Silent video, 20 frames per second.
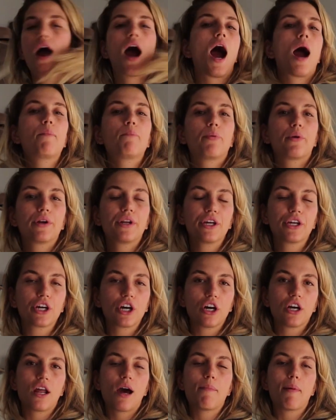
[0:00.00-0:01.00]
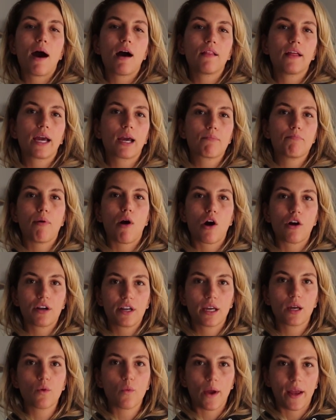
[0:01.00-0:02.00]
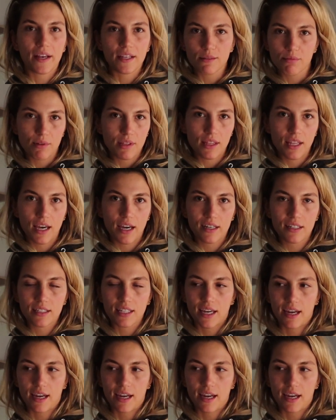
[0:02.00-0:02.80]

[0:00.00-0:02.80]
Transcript: I'm pretty good about like parting ways with things.